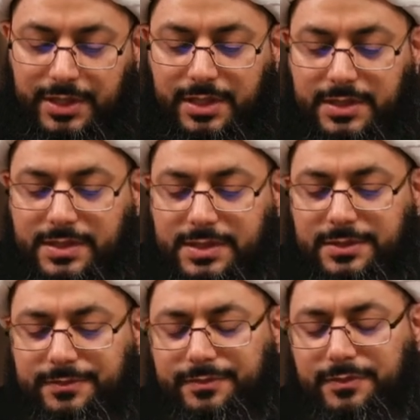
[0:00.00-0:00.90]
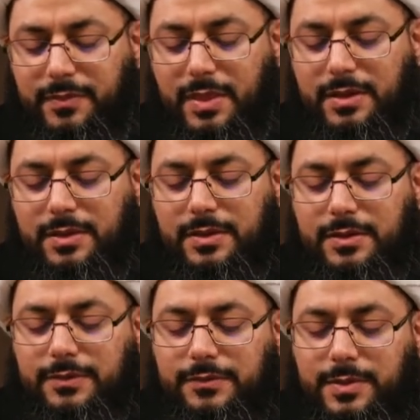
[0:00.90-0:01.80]
his family, as Ibn
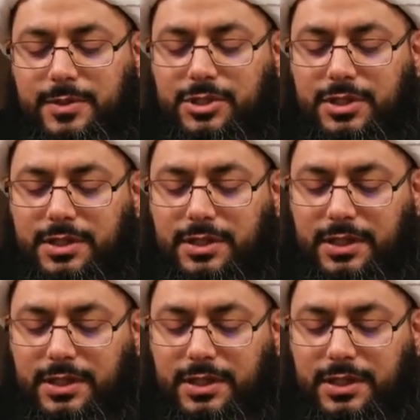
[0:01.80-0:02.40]
Abbas has